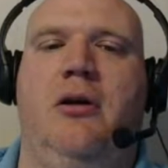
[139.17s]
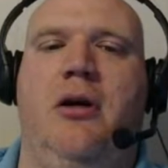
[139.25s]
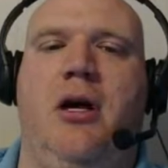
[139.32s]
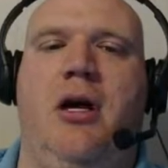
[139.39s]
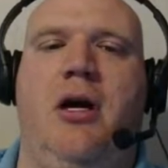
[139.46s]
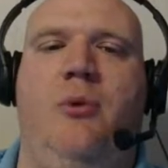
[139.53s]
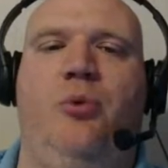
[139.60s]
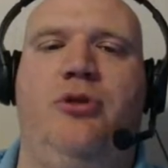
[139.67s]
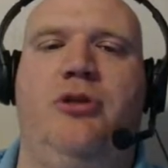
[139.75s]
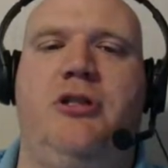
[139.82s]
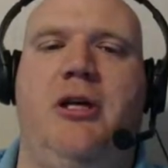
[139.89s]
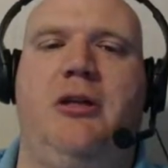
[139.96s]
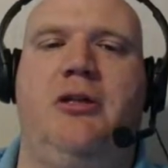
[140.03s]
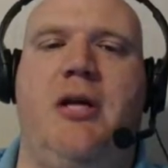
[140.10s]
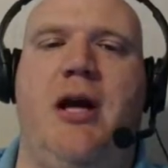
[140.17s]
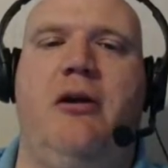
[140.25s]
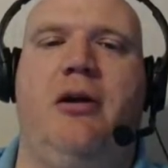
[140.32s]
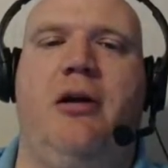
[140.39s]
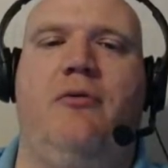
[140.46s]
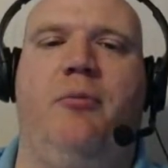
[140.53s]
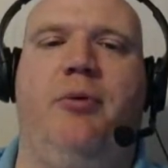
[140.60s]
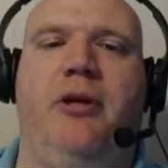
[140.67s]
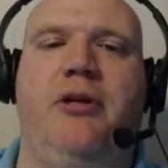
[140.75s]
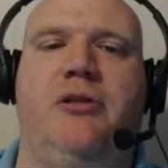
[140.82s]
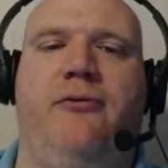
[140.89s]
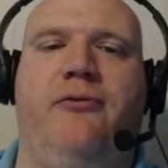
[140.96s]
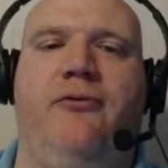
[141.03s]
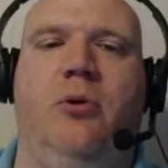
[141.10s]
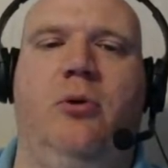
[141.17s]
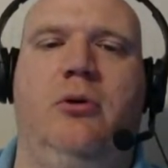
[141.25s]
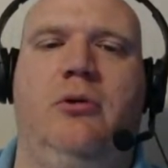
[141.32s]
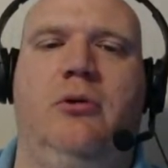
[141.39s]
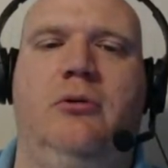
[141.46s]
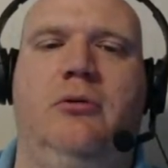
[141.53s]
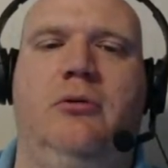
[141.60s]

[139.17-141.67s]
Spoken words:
We'll just take this out and replace the floor.